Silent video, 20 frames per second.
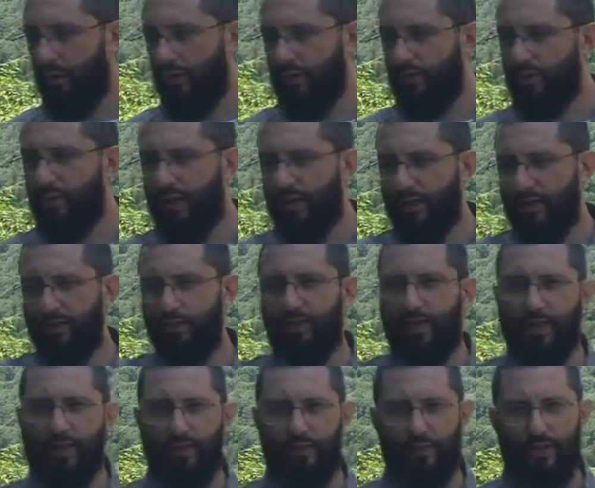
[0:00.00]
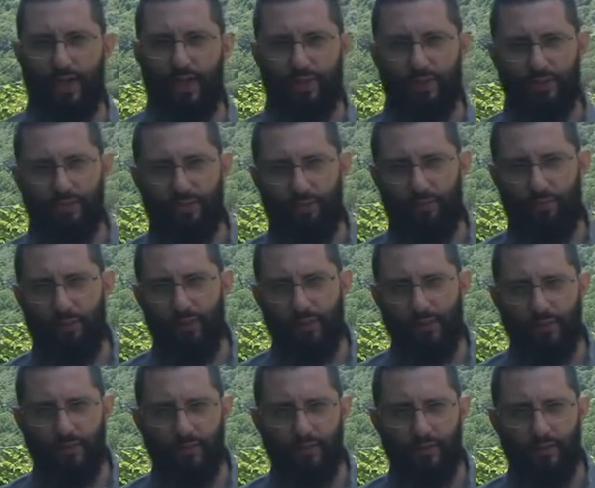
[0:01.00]
When you go out and you hand a tract to
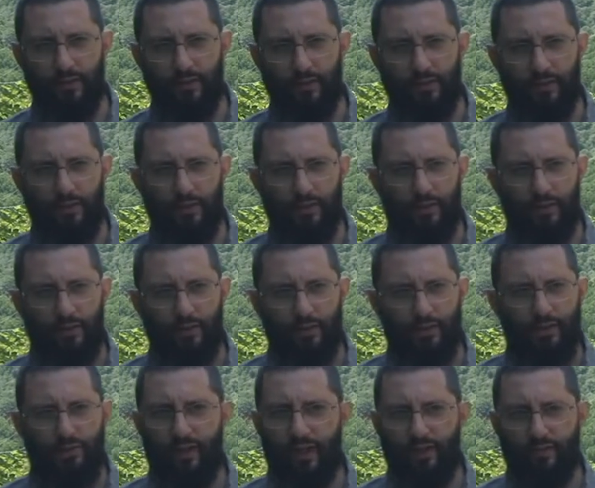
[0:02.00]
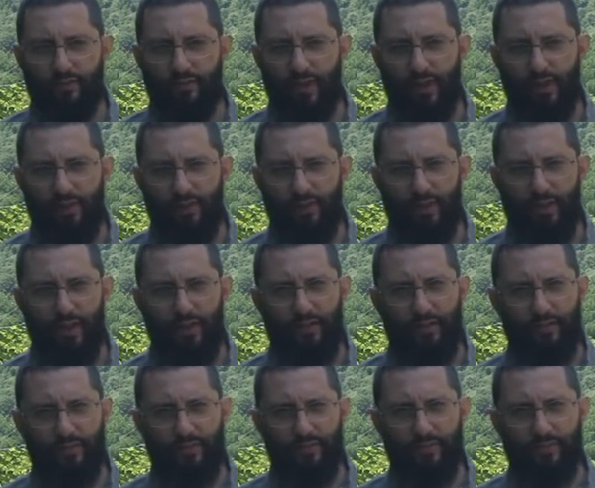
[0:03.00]
somebody, you can't fail at that.
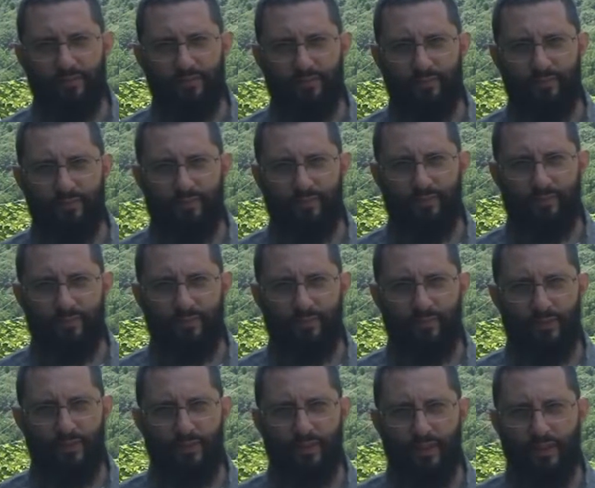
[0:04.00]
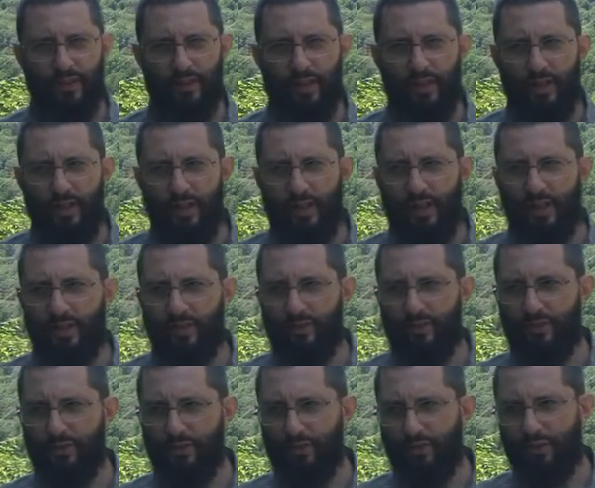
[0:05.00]
You see,
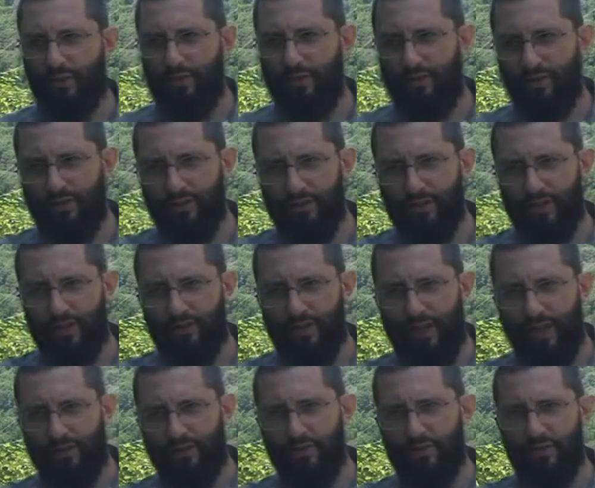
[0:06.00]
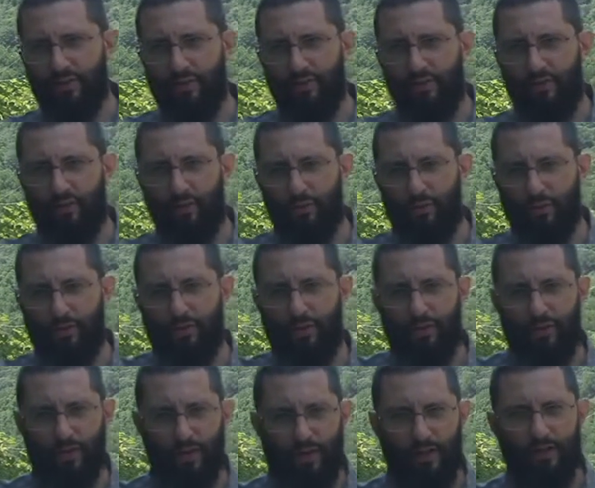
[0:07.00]
either it's going to go to their salvation or to
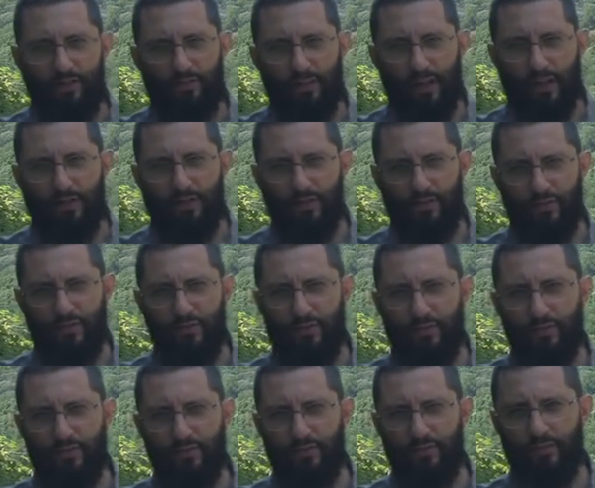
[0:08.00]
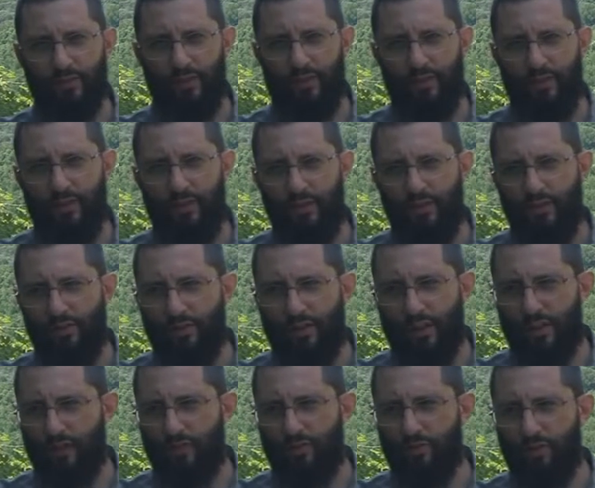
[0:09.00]
their condemnation. You
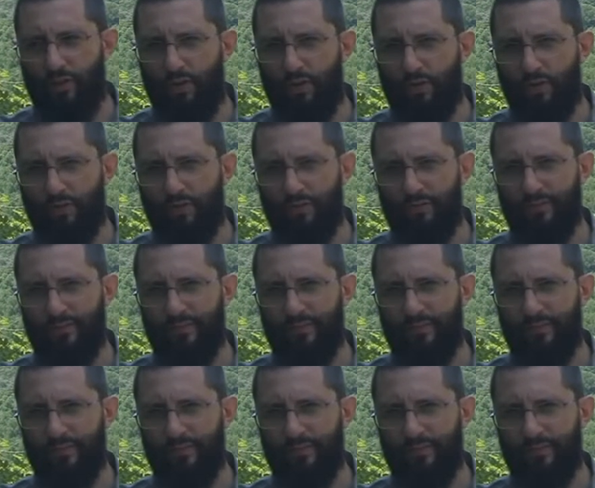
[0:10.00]
can't go wrong.